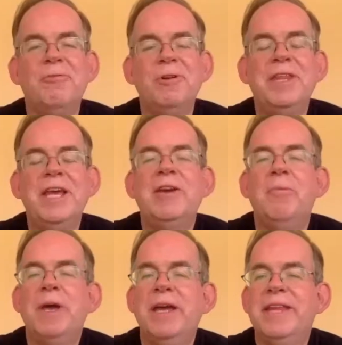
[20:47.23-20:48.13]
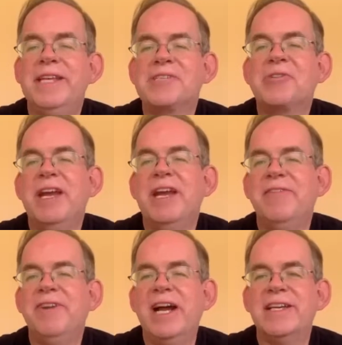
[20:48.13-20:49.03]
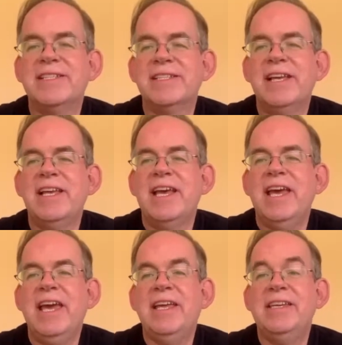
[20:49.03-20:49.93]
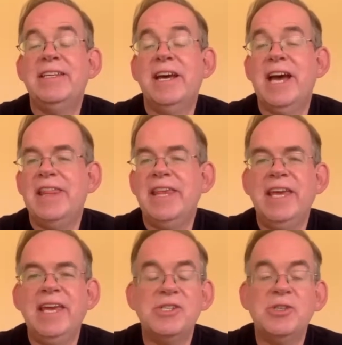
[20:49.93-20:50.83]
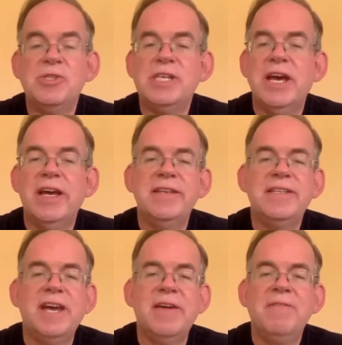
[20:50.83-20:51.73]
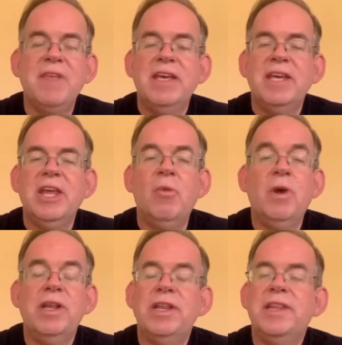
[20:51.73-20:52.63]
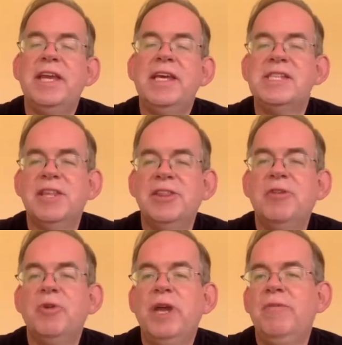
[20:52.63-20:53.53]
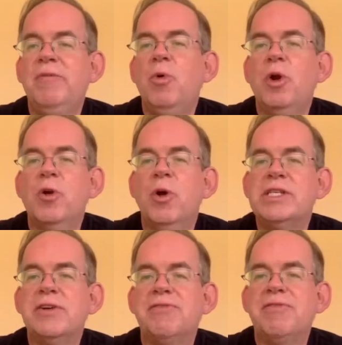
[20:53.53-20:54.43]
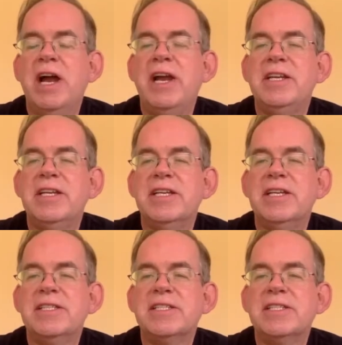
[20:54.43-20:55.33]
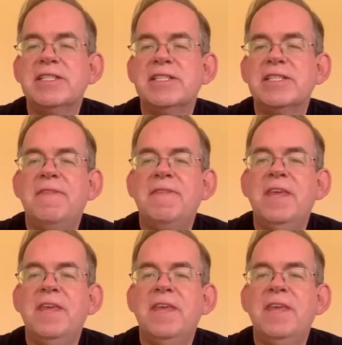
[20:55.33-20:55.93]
Well, thank you, Ben. That's great advice. And I think, as you said, one of the things that the three of you are going to find is that